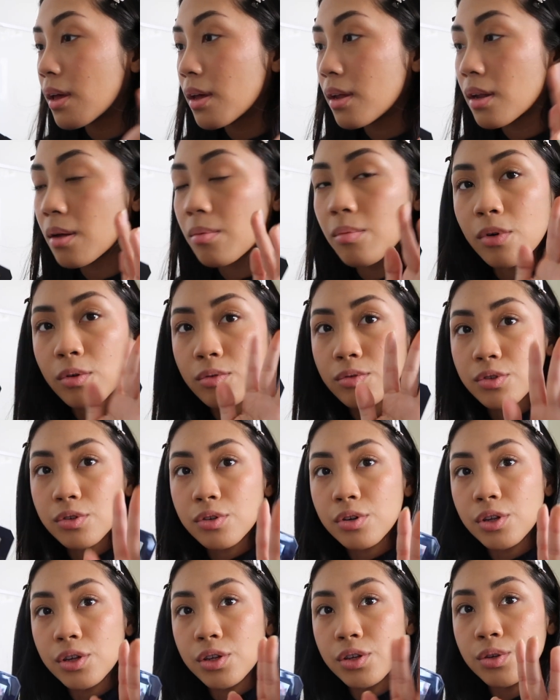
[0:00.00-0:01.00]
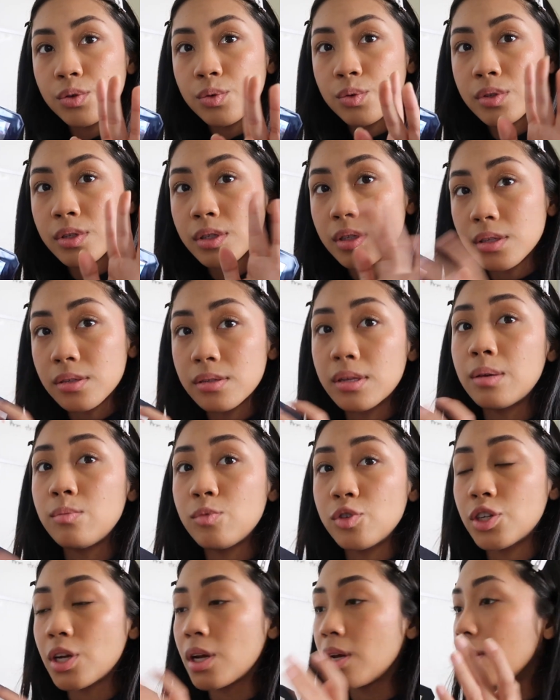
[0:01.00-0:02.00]
And I'm also going to use the
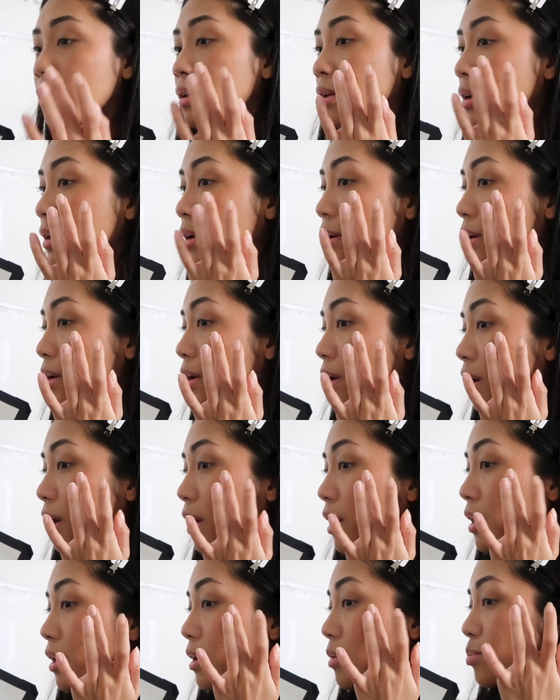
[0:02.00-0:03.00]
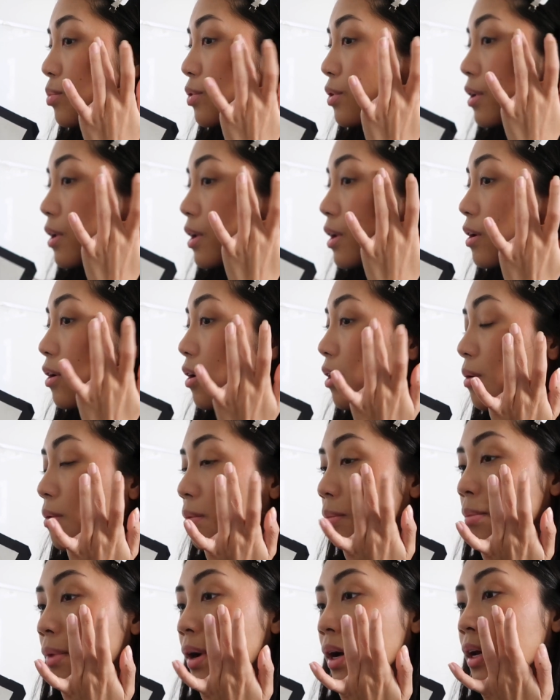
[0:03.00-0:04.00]
same shade and put it
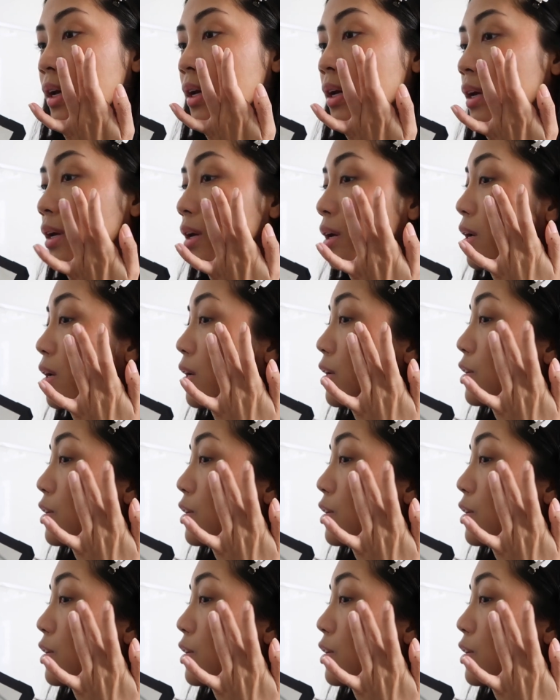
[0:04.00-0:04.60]
on my